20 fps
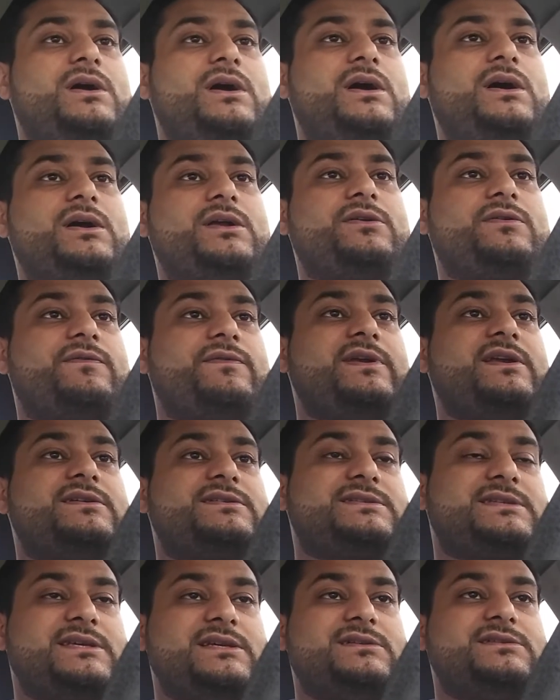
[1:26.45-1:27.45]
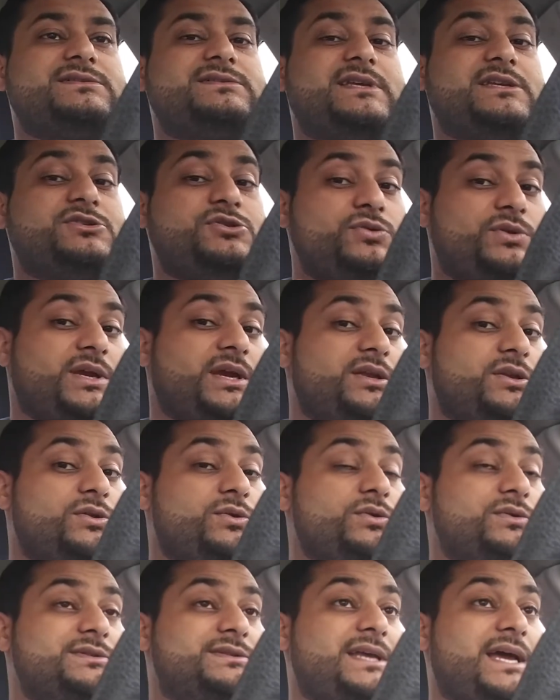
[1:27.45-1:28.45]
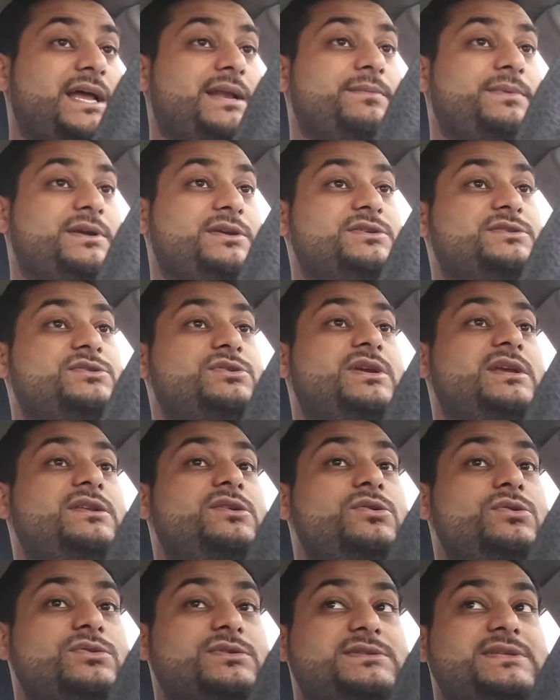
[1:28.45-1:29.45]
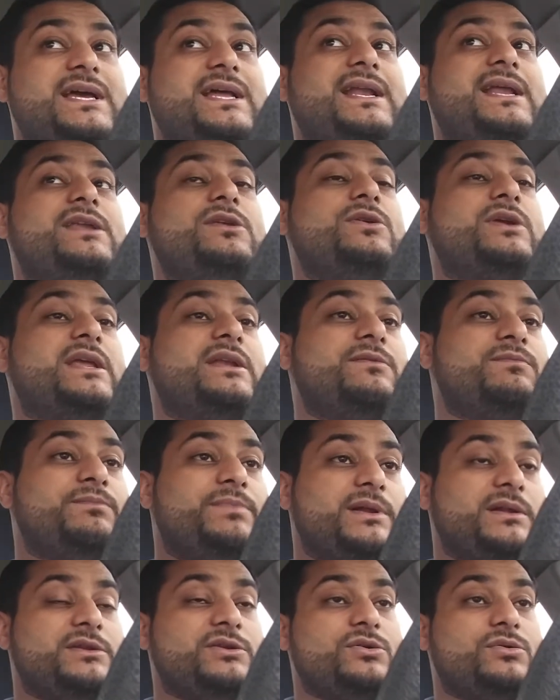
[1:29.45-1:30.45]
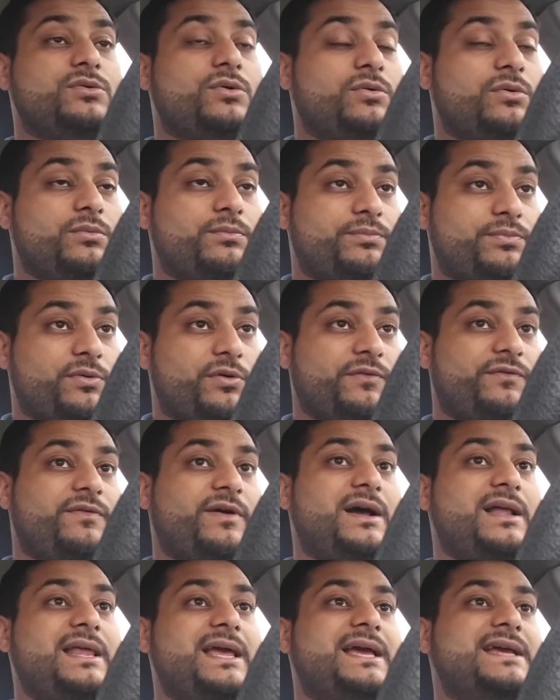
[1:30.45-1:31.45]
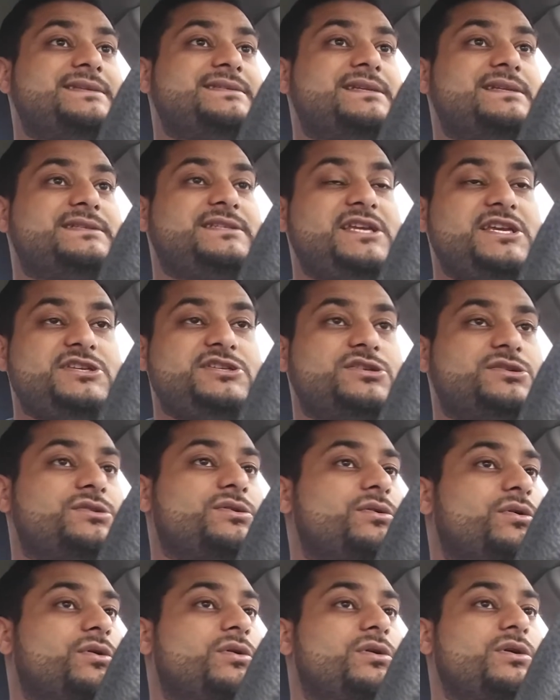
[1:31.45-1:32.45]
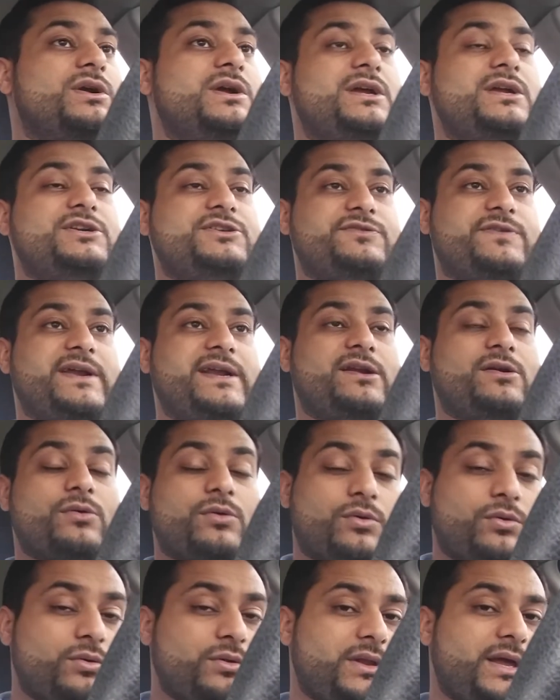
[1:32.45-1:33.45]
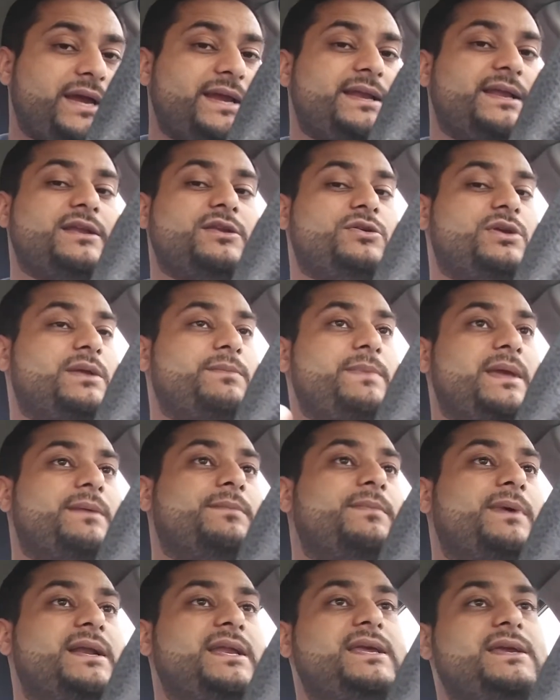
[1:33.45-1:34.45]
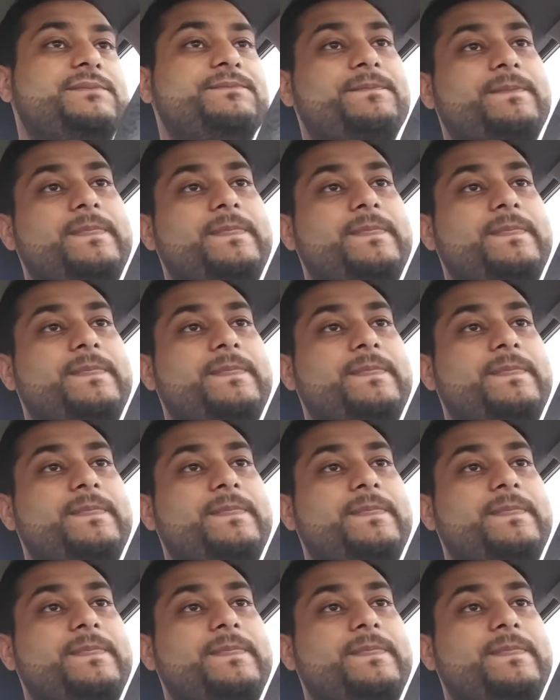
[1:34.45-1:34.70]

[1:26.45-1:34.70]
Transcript: uh, career skills that you can use that because you can use that and you can build your profile as a teacher or trainer online and you can make money.